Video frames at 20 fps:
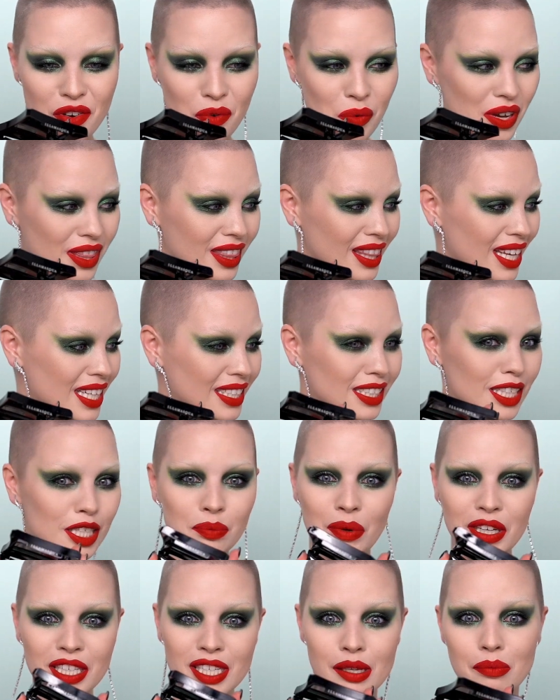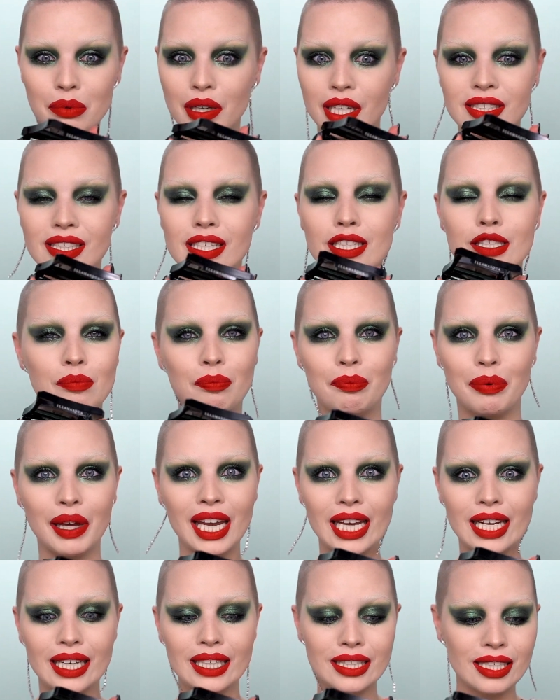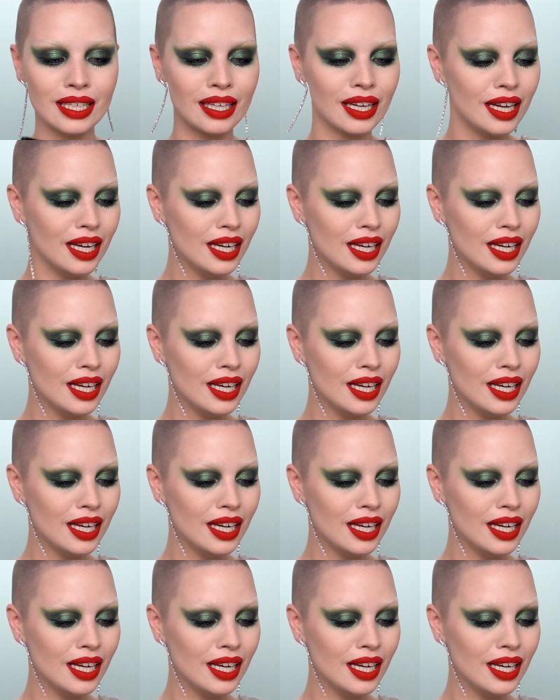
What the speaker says: with this, especially because it's baked.